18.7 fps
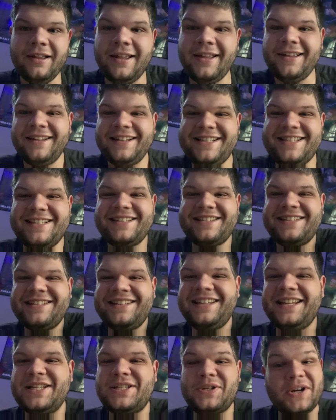it's
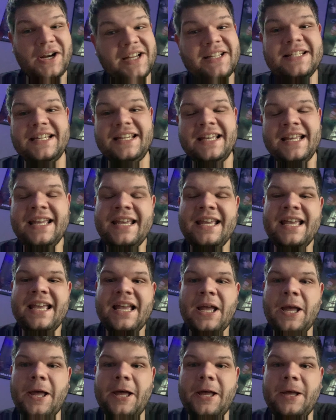it's crazy.
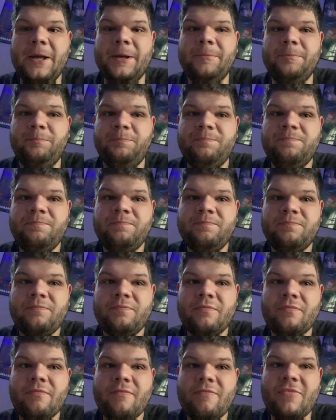Um,
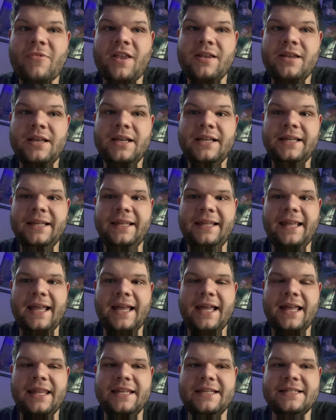
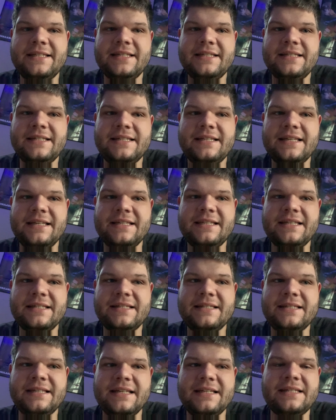yeah, this is this
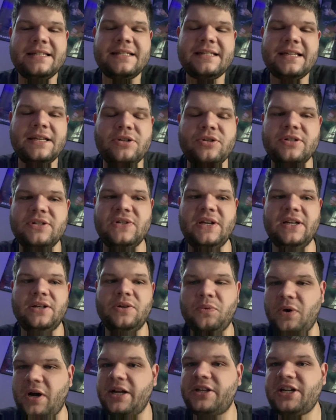is this is interesting to
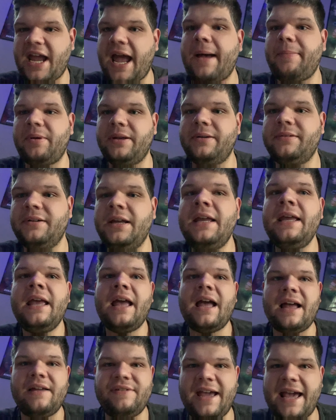watch happen.
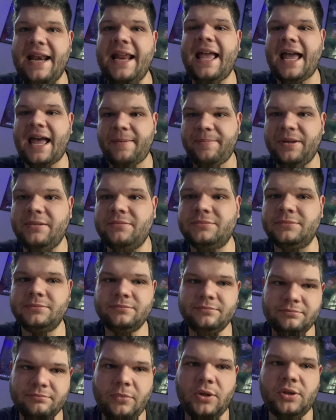I've had it happen
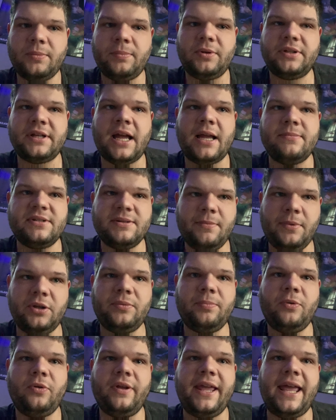multiple times on
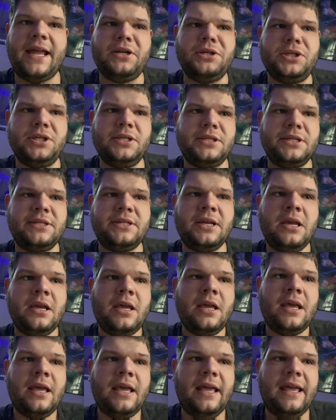multiple occasions.
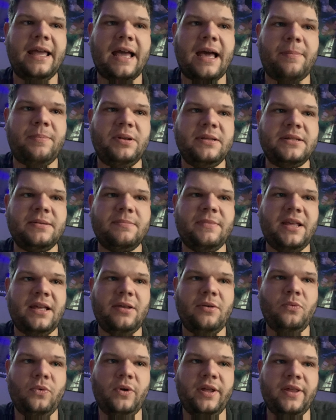It happened to
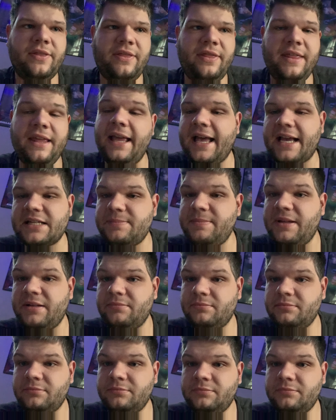me with the X-Men